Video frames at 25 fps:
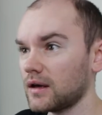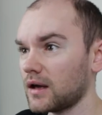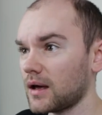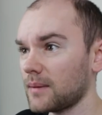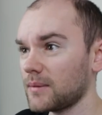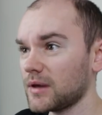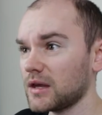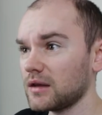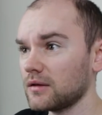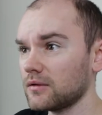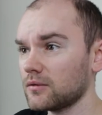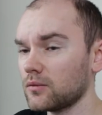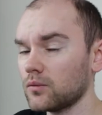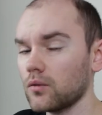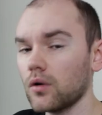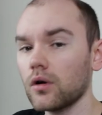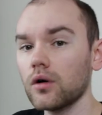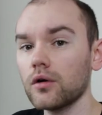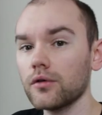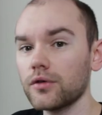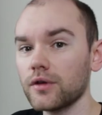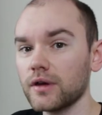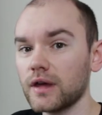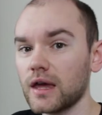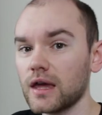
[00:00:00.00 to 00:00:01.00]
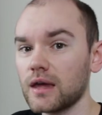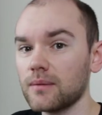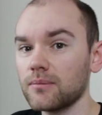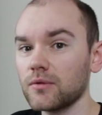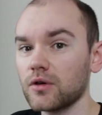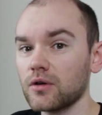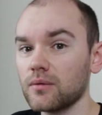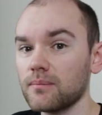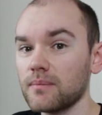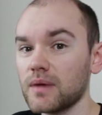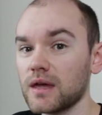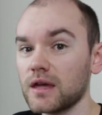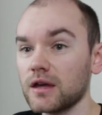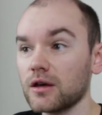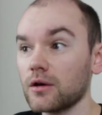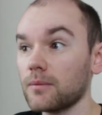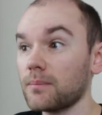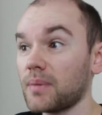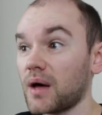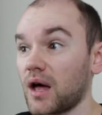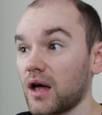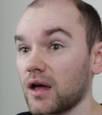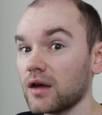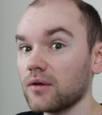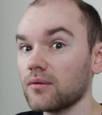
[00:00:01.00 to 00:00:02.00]
I mean, what other game can make a
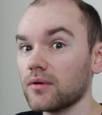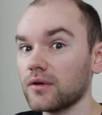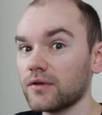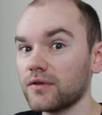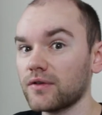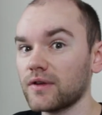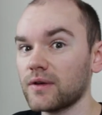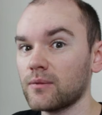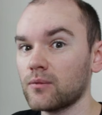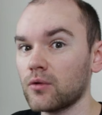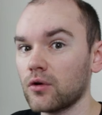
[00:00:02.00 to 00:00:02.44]
piracy